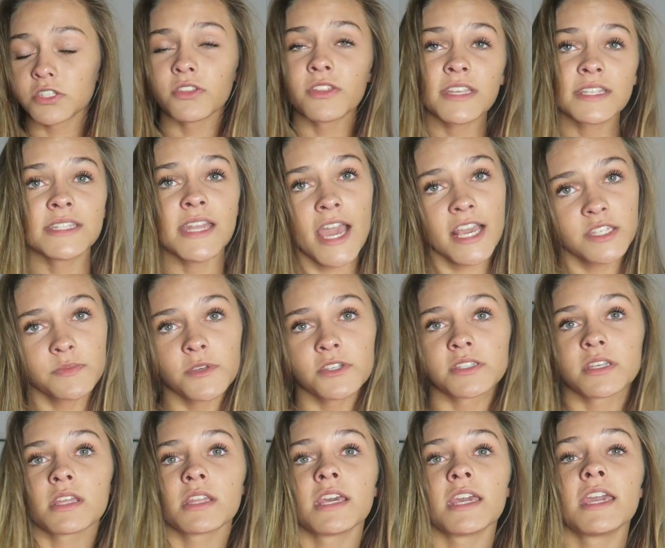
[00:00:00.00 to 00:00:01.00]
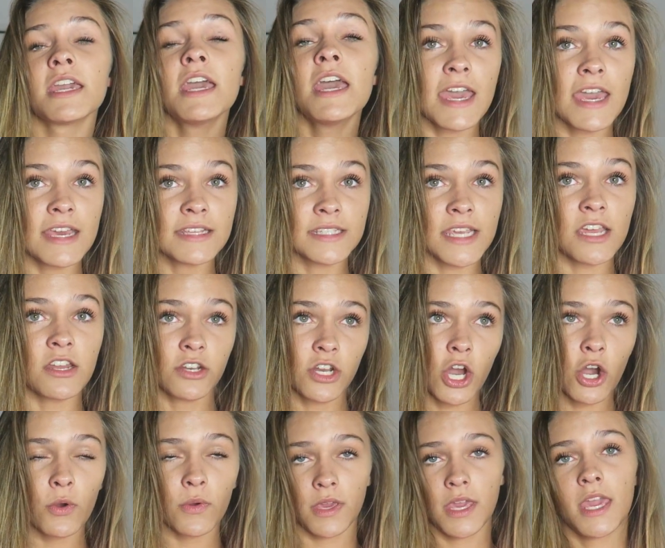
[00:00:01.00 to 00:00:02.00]
So this next Musical.ly is a
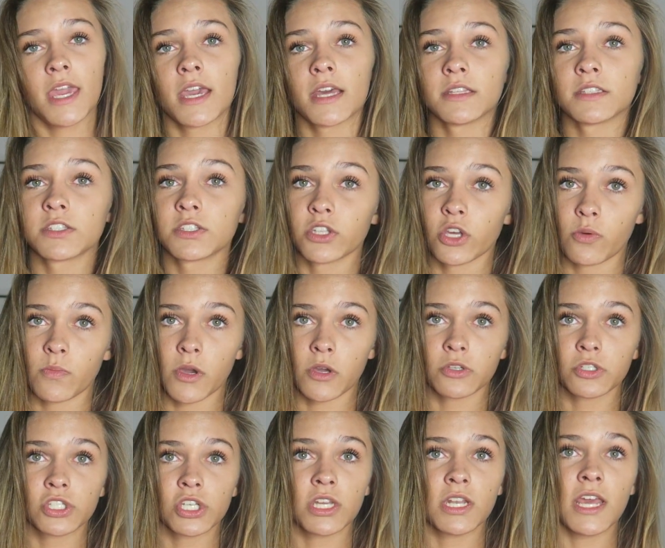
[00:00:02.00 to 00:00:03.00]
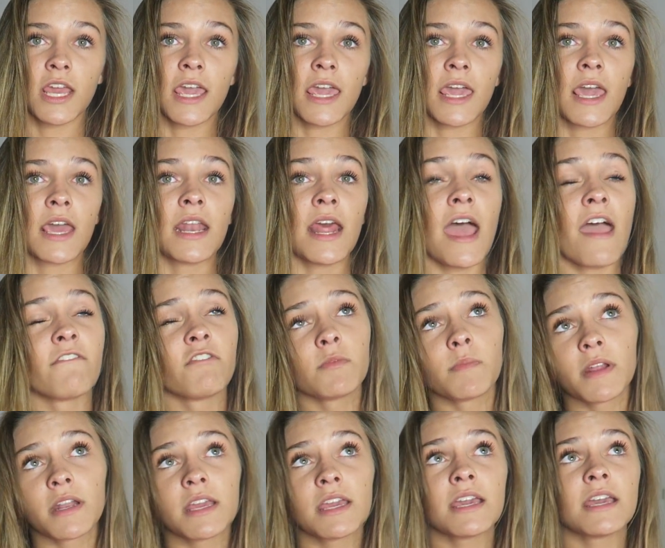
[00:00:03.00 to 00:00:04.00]
no hand slow motion and
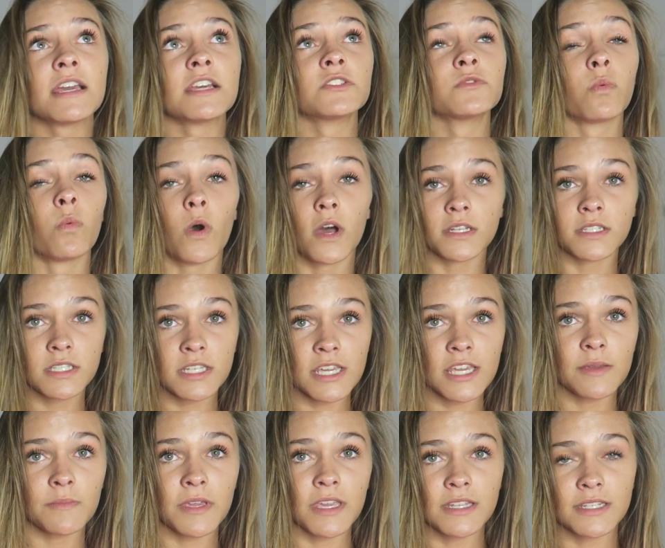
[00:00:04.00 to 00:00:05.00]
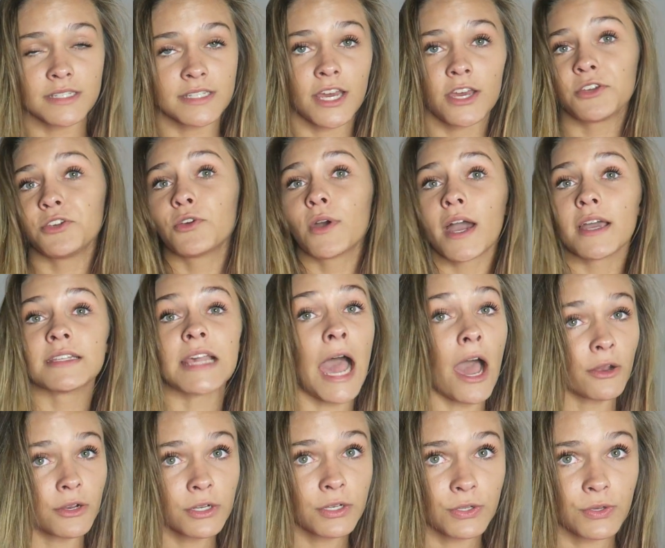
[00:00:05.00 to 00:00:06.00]
everybody is wanting me to tell you guys
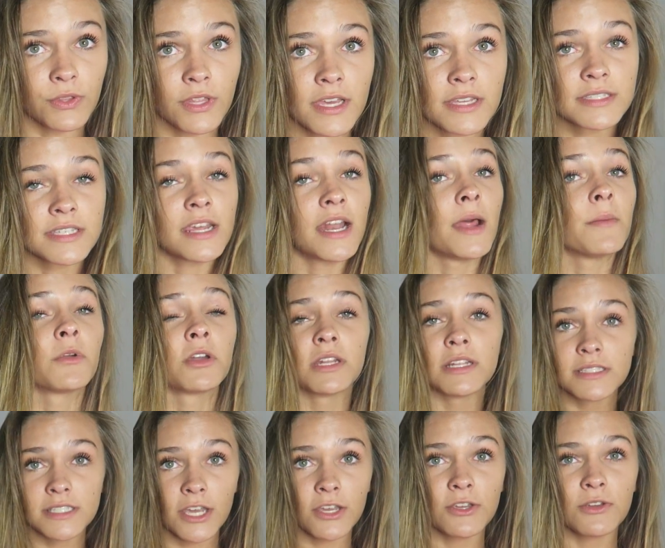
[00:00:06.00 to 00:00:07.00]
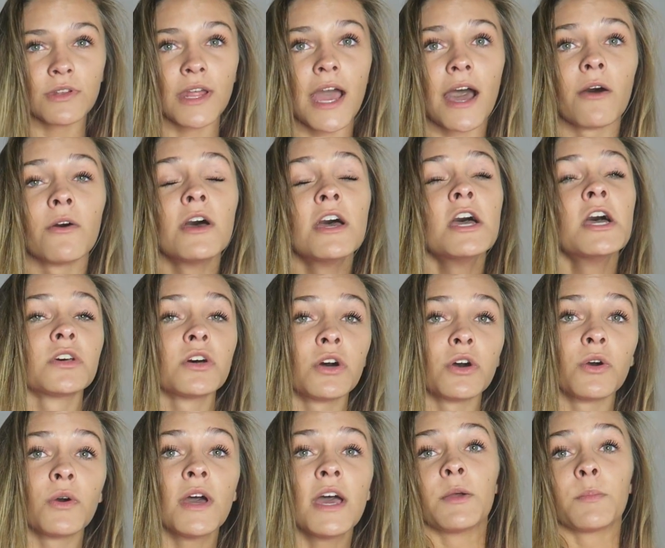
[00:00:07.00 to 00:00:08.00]
how to do this and I'm gonna tell you now.
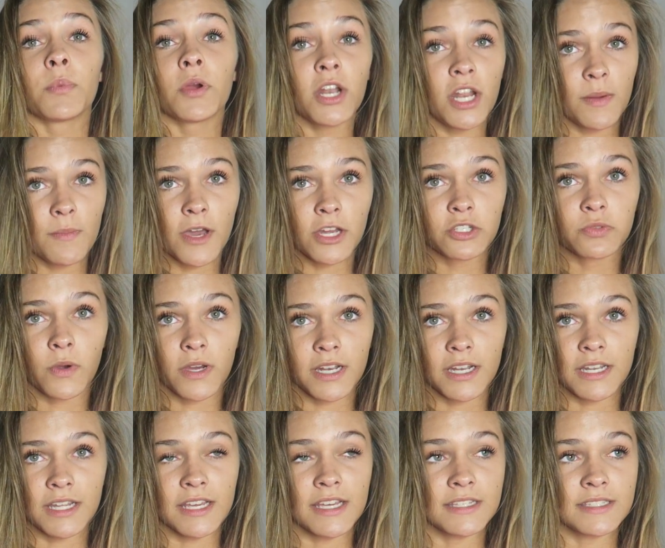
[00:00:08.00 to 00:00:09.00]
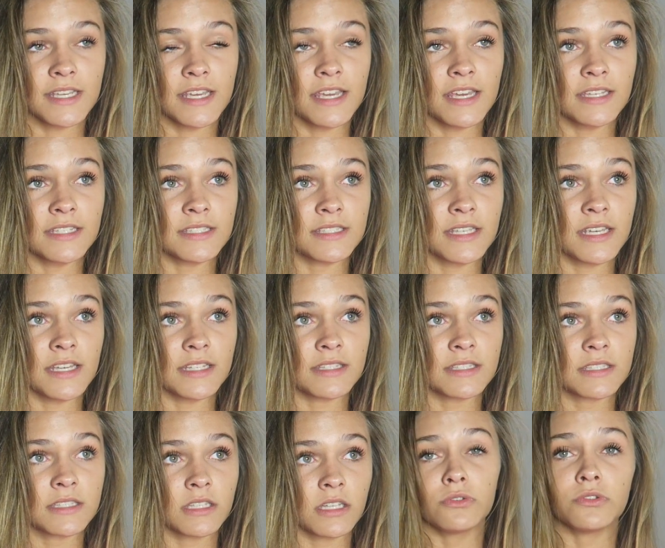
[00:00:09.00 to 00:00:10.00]
So pretty much what it is, is
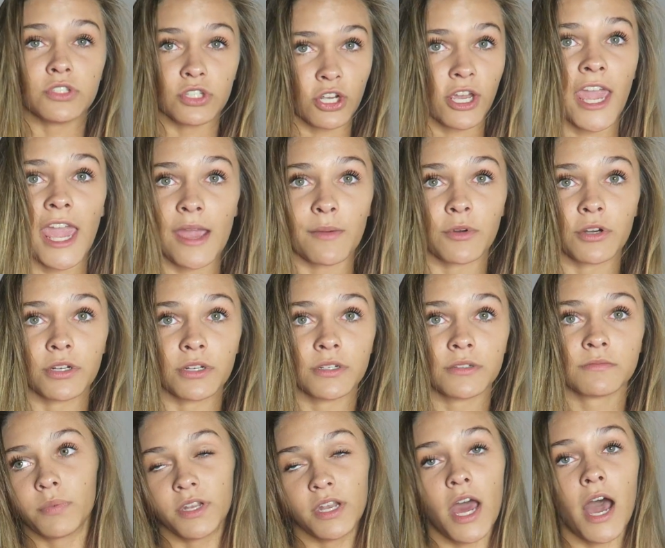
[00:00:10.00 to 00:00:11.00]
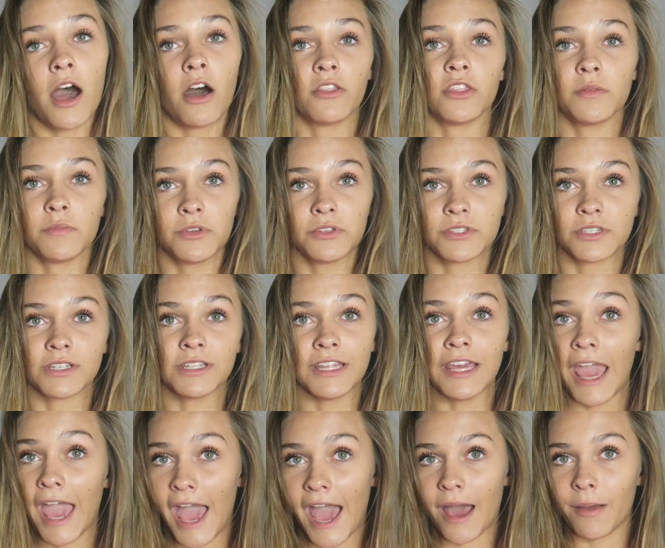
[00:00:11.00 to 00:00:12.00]
it's use your camera but not on the
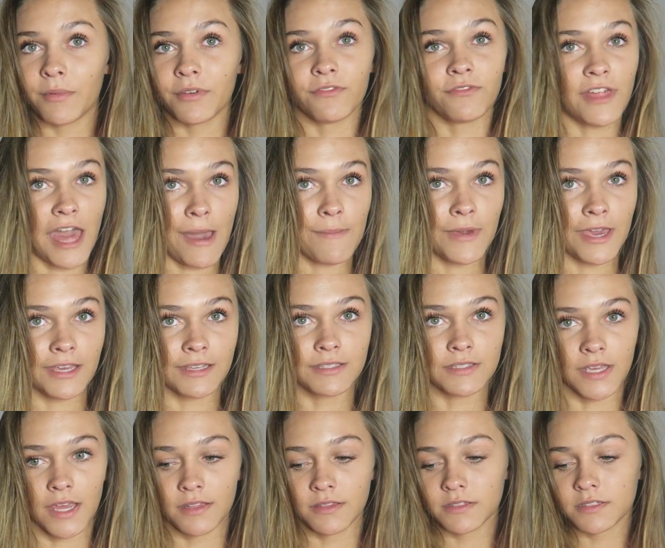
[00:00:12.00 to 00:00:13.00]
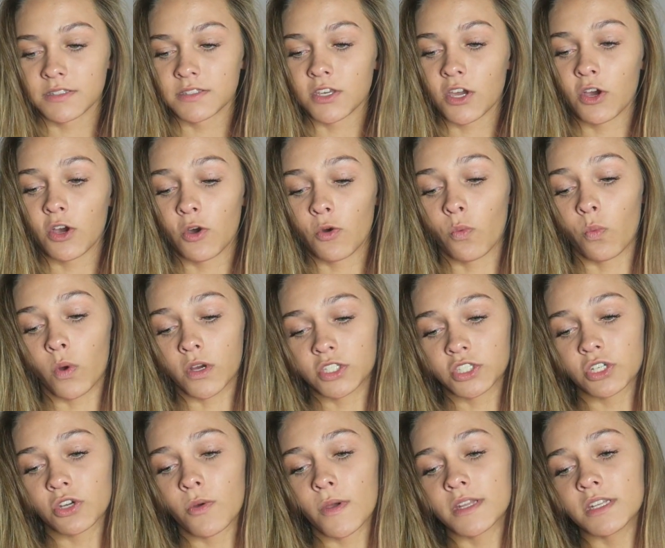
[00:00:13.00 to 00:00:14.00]
Musical.ly app if that makes sense. So
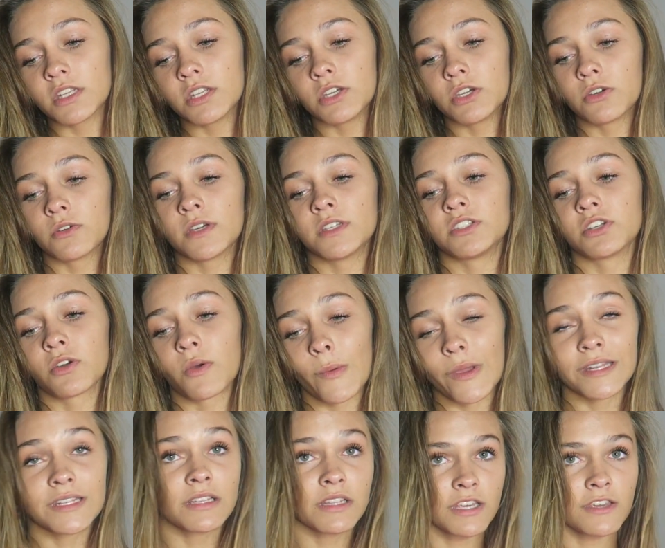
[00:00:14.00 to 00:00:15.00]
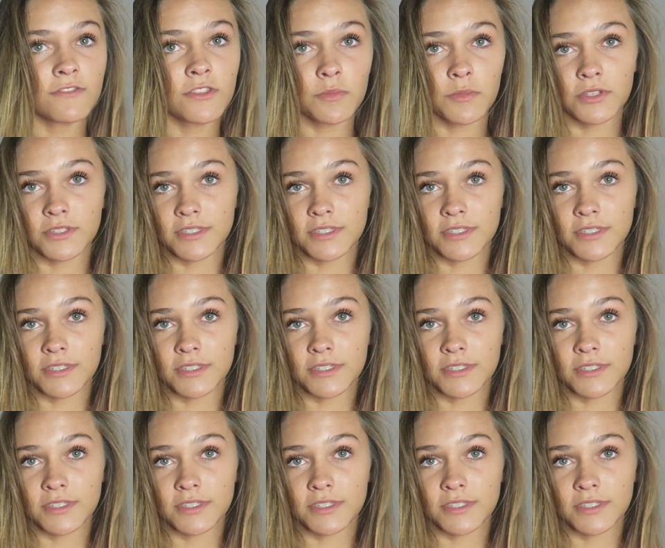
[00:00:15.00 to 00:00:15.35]
what you're going to do is you're going to leave the